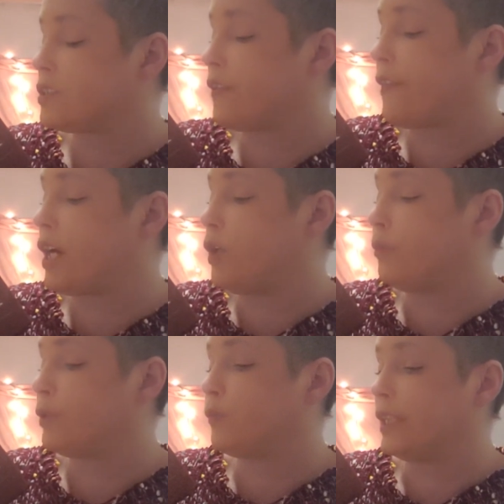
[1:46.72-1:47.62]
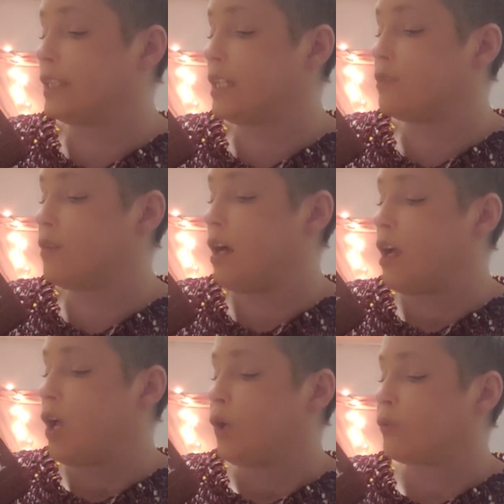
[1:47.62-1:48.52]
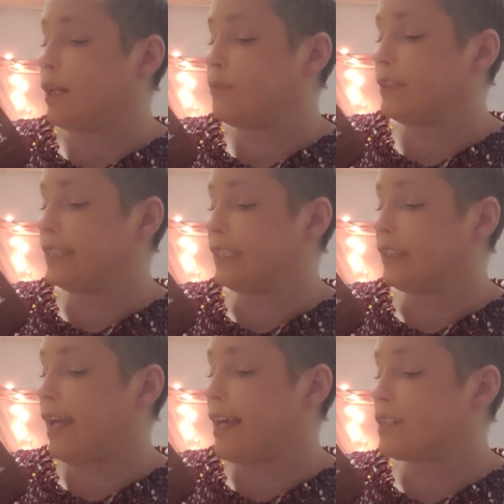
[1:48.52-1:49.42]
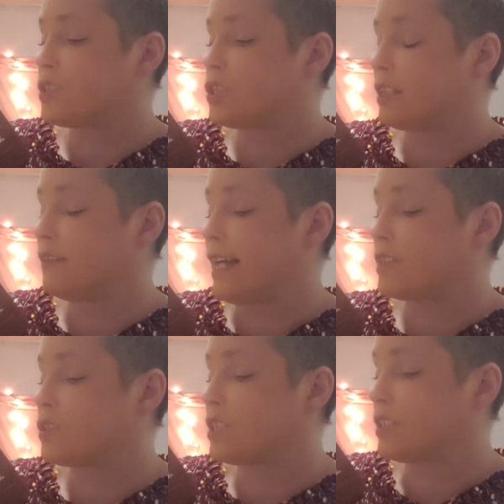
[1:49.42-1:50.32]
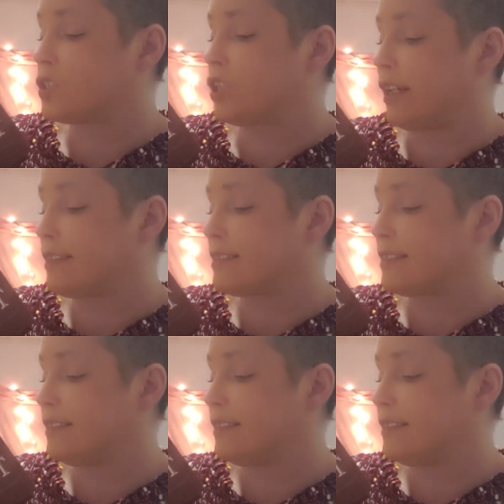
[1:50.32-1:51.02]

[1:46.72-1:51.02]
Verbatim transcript: to the open window, grumbling as she latched it shut